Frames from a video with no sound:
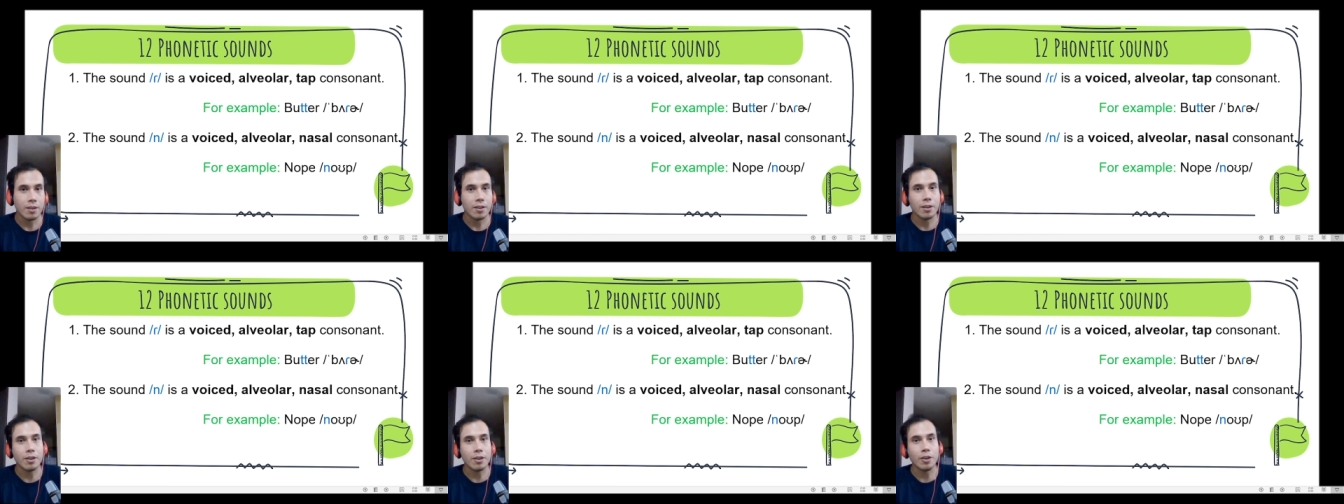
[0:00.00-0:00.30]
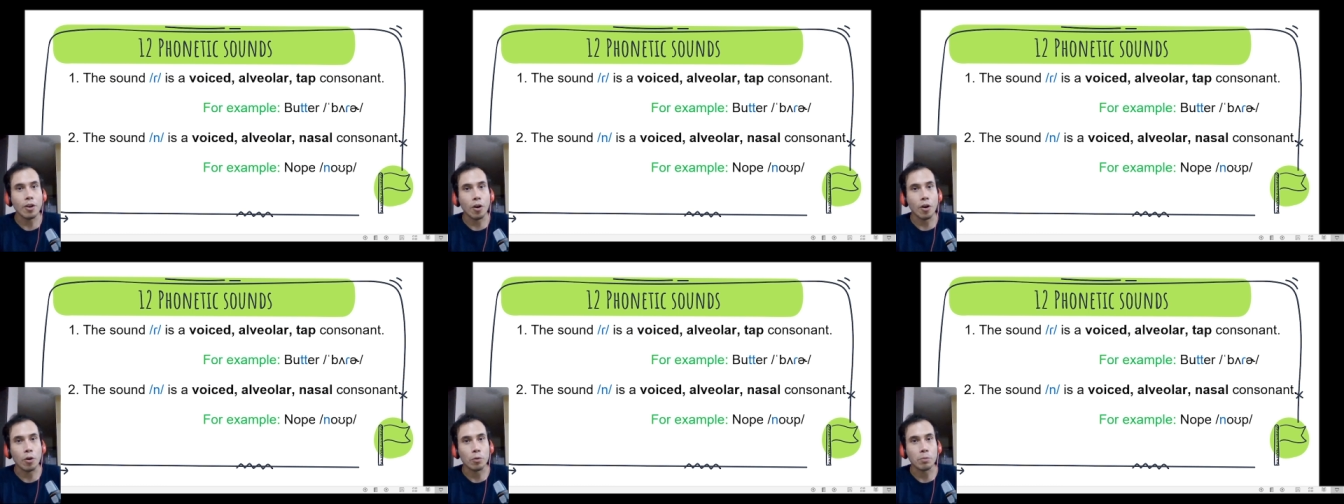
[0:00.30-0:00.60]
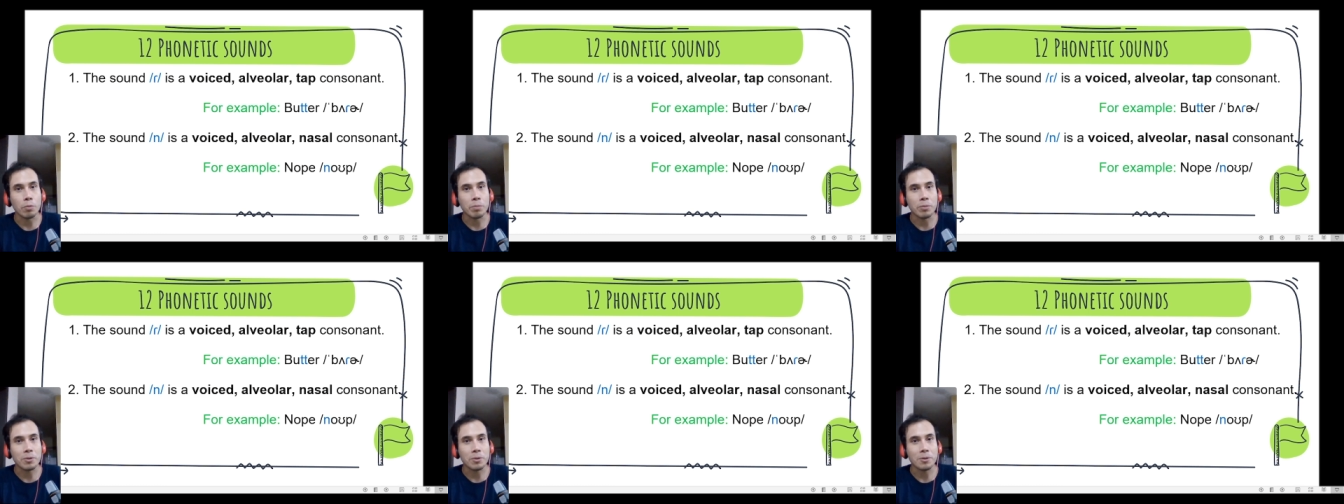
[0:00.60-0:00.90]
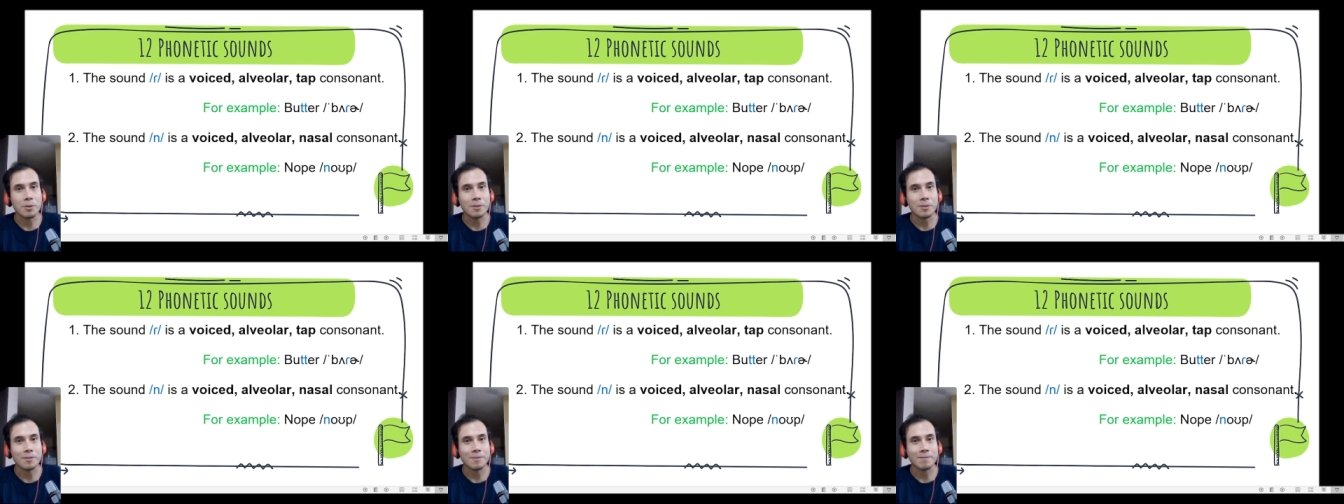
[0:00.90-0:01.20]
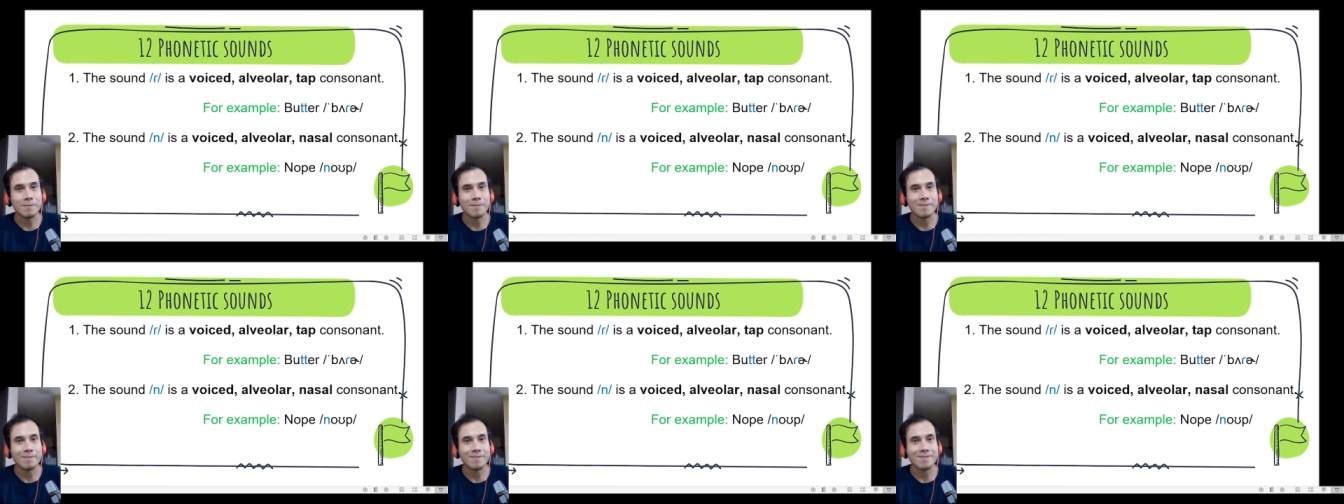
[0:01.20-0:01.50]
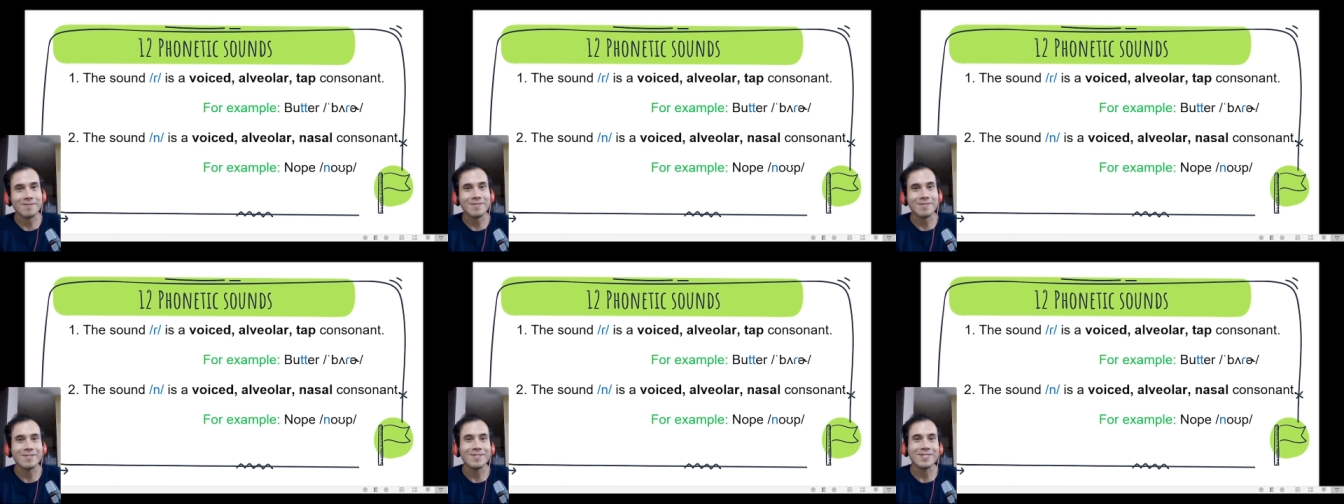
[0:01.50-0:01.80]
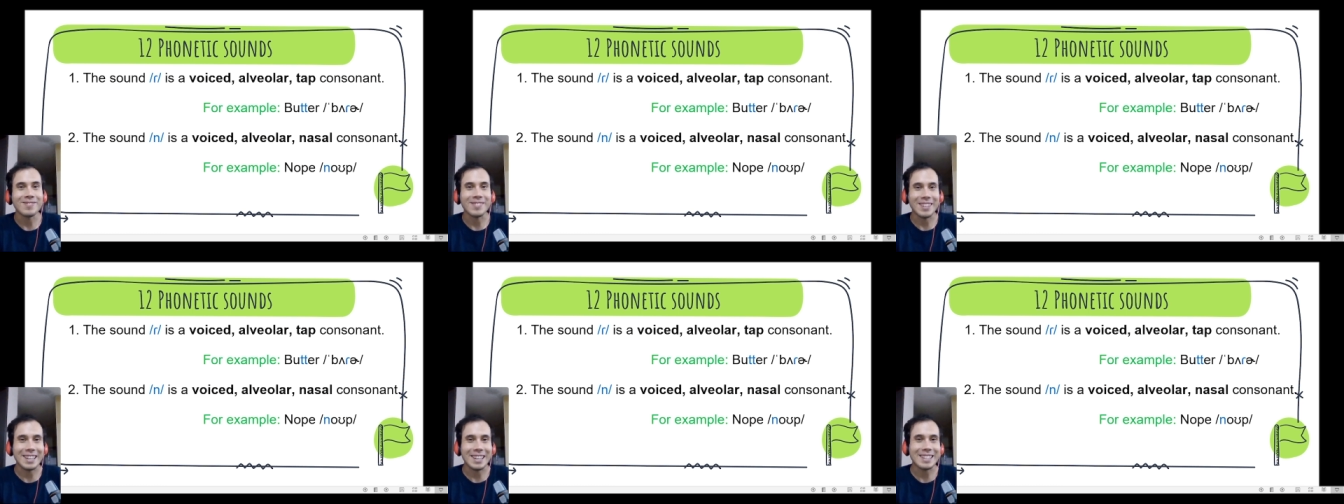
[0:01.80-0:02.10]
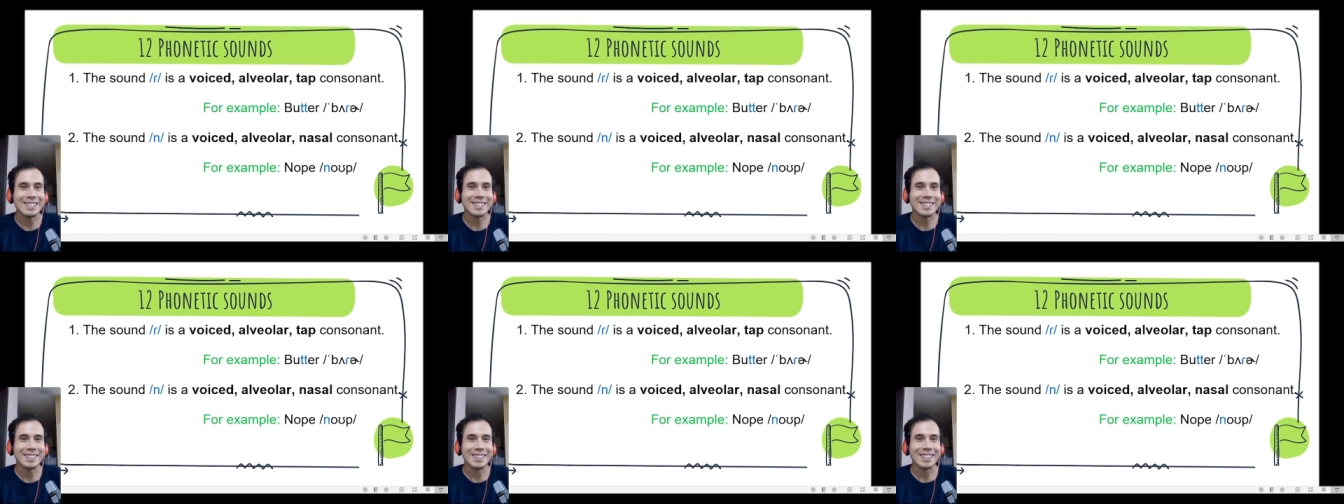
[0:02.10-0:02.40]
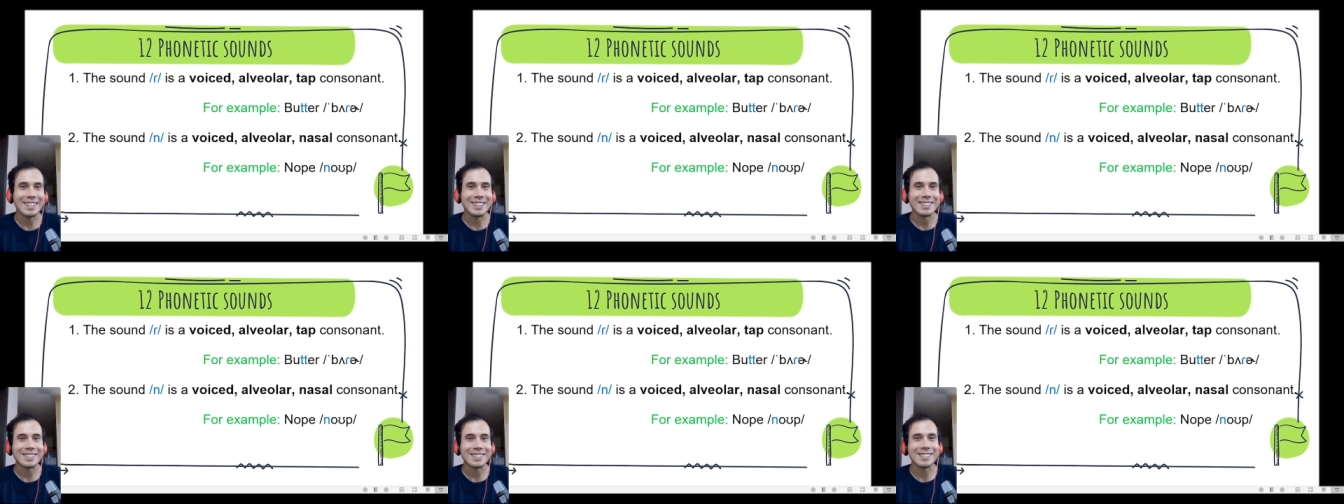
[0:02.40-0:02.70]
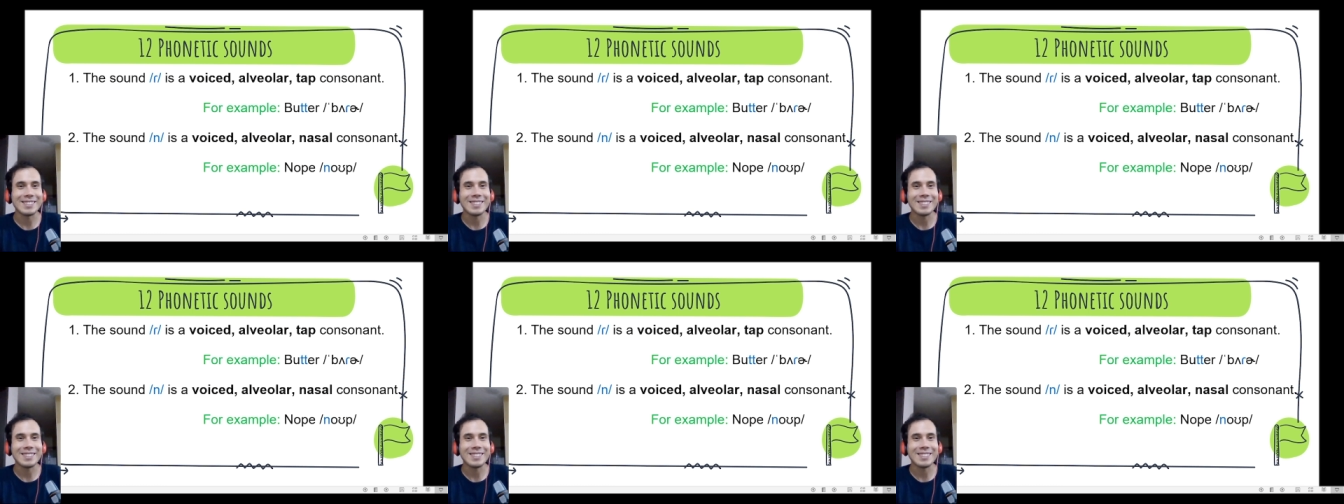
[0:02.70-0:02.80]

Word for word: nope. Excellent.